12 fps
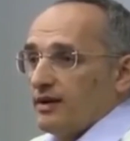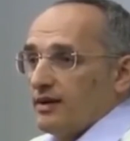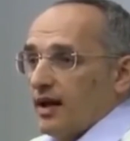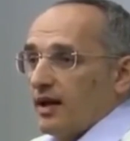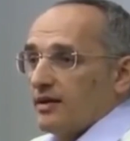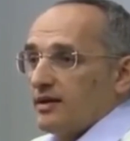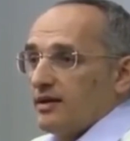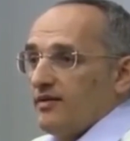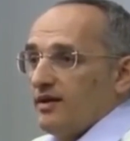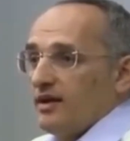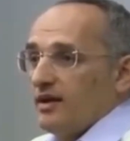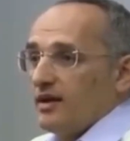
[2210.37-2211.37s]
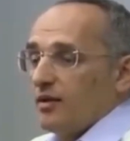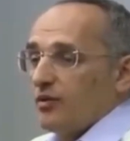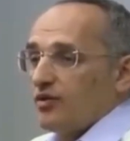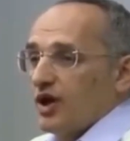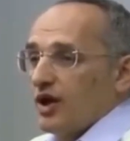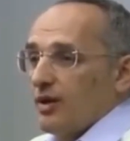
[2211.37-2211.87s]
There are different types
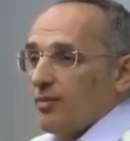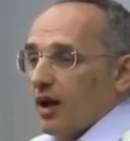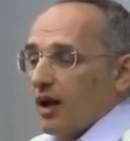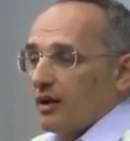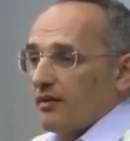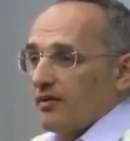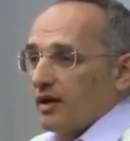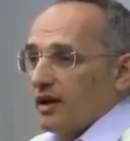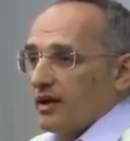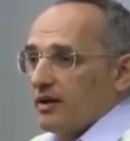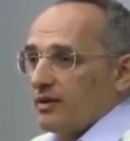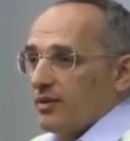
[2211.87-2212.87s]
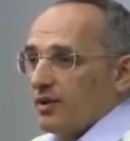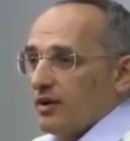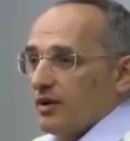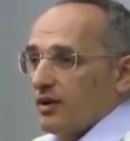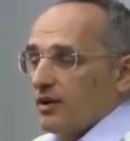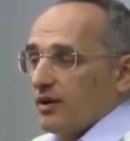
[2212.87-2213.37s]
of prana disturbances in the
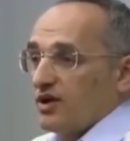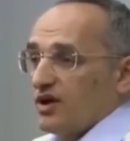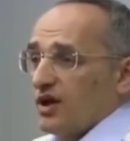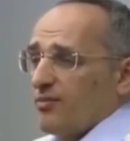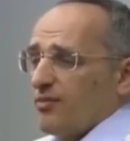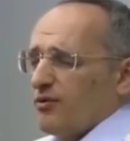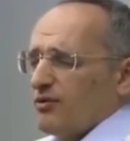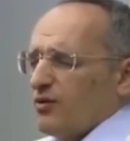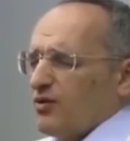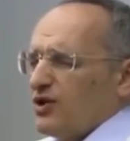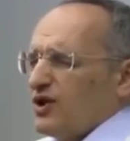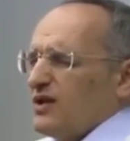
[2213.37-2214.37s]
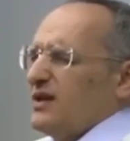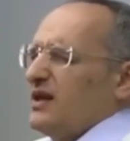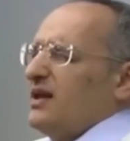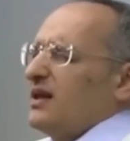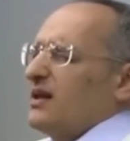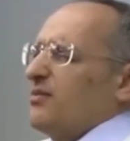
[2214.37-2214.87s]
body. For example, when a
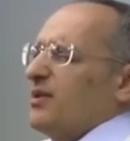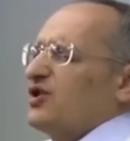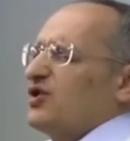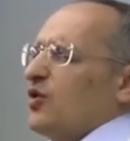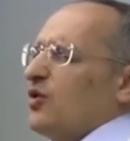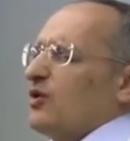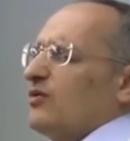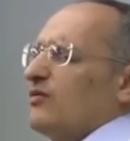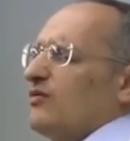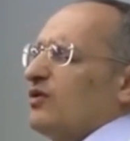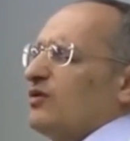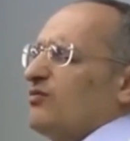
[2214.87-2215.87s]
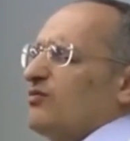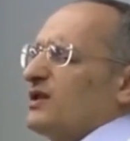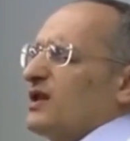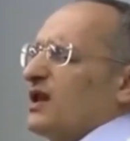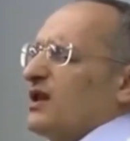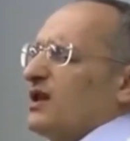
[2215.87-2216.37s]
person is very tense,
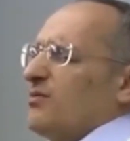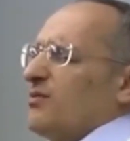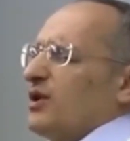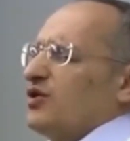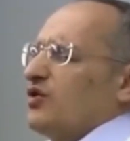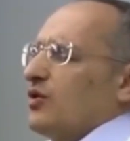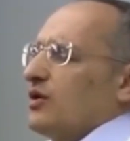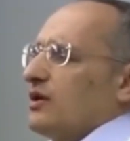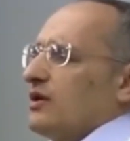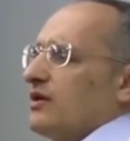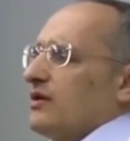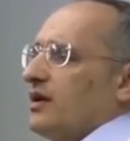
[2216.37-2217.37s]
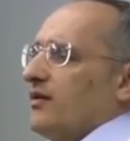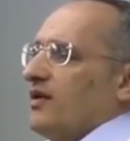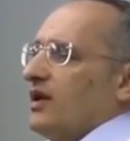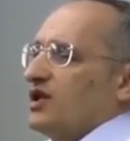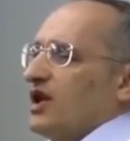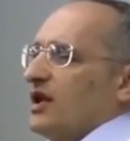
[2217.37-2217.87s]
constantly stressed.
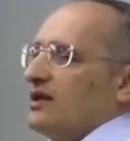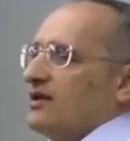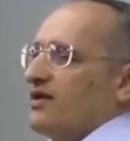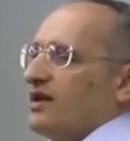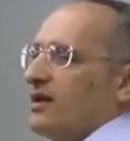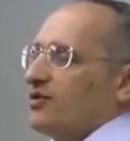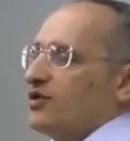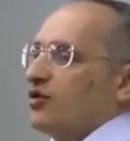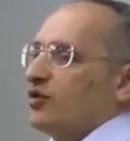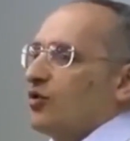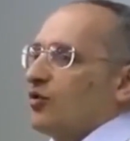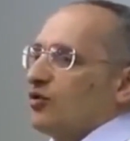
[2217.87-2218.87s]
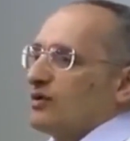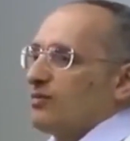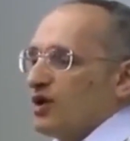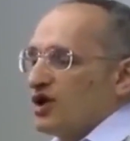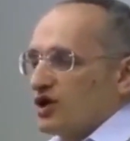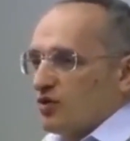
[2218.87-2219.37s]
This is expressed by very
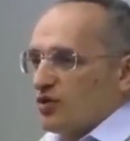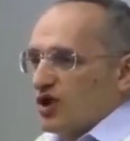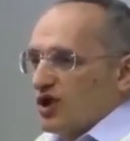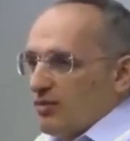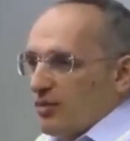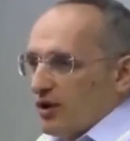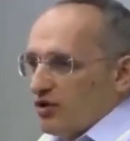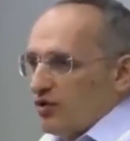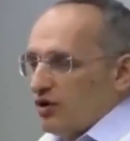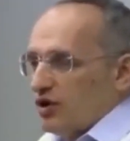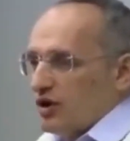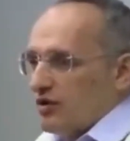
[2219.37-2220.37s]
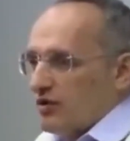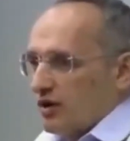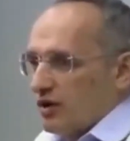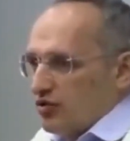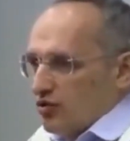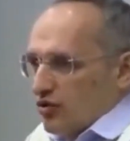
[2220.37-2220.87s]
tense muscles, and someone asks
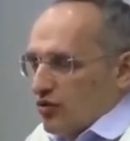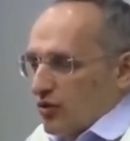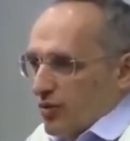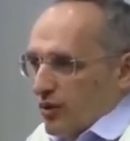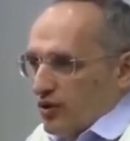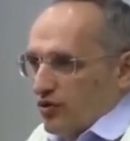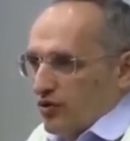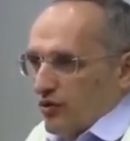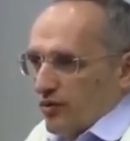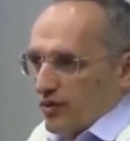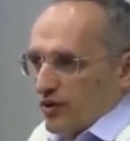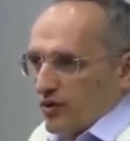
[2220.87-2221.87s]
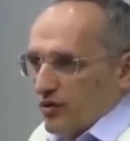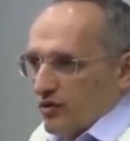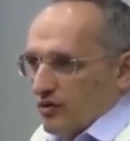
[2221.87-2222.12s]
them, "Why are you so tense?"